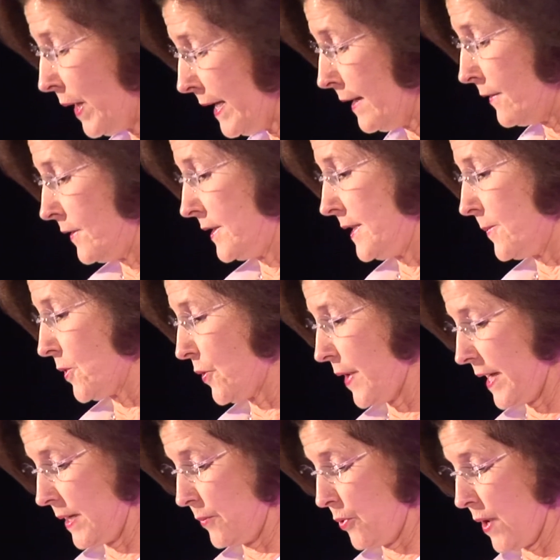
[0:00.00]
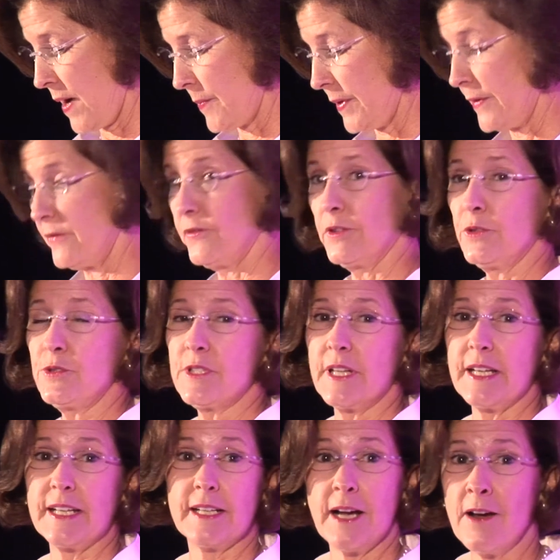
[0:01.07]
win the Democratic primary for
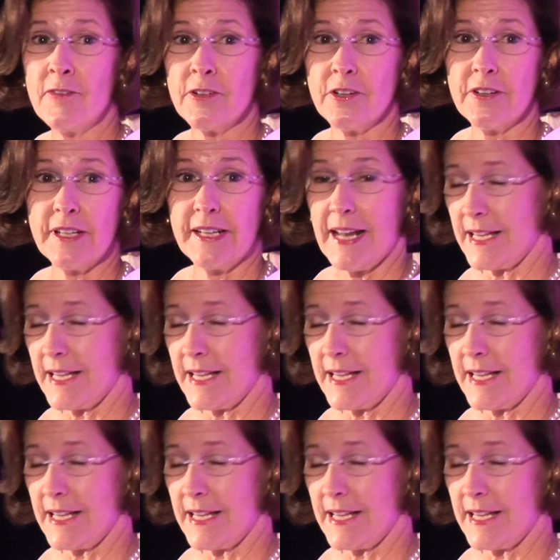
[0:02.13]
lieutenant governor in